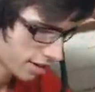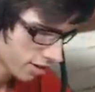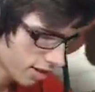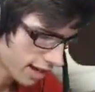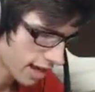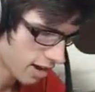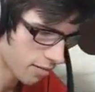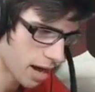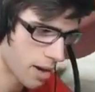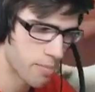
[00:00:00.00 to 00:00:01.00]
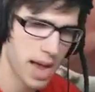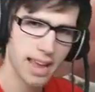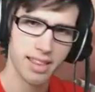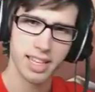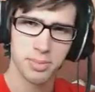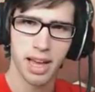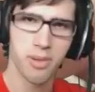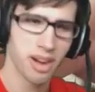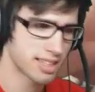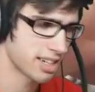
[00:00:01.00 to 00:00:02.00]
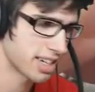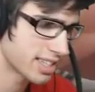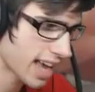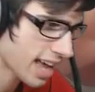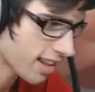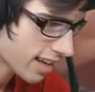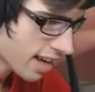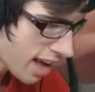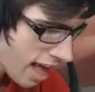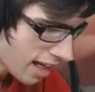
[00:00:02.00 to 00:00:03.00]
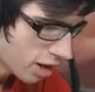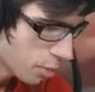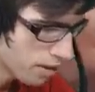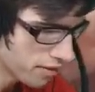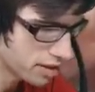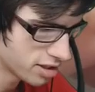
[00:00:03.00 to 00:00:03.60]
I do like how back in these black and white series, they had like a little bit of